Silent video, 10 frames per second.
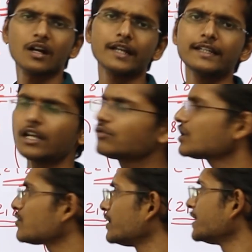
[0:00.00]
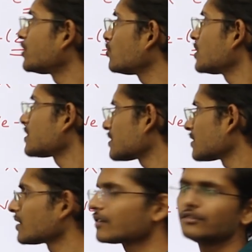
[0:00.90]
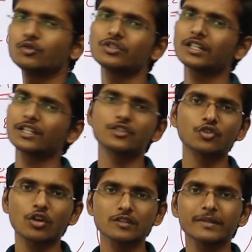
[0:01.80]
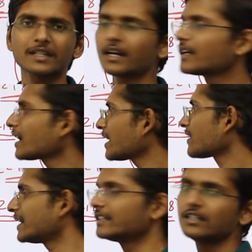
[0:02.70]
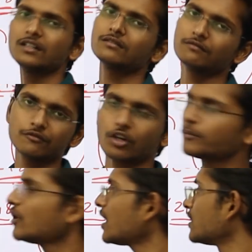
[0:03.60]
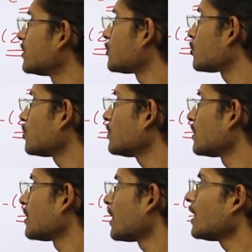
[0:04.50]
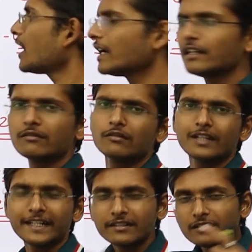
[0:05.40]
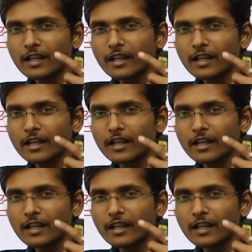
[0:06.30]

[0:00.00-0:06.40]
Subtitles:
Now just we need to just use the crisscross method and write the formula. So like